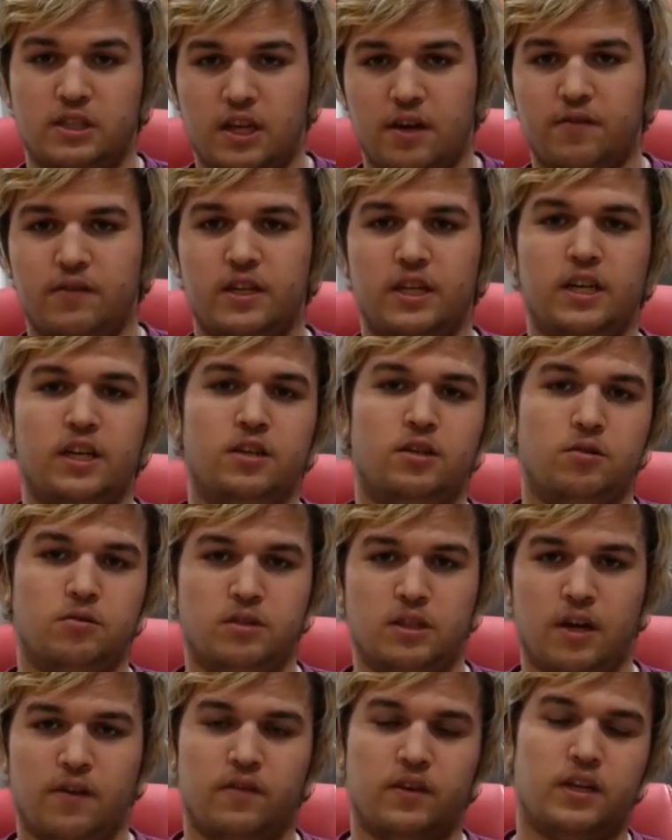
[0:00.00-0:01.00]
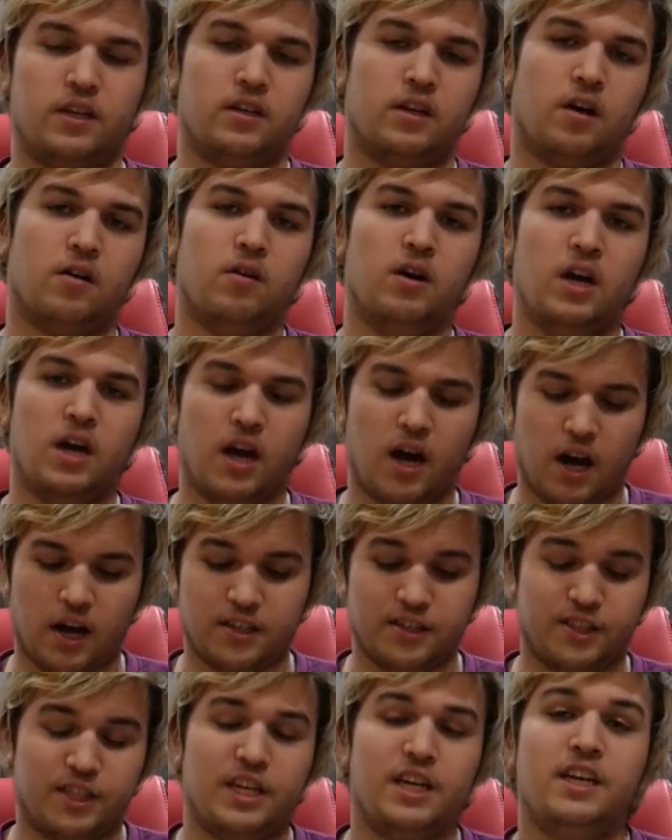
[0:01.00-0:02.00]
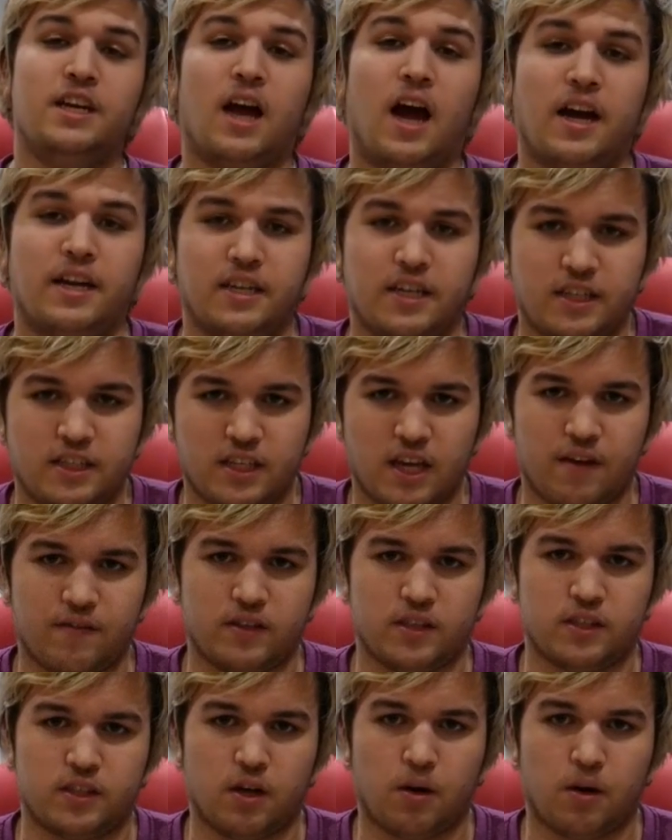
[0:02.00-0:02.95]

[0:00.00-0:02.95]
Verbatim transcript: 270, you know, uh, Z97.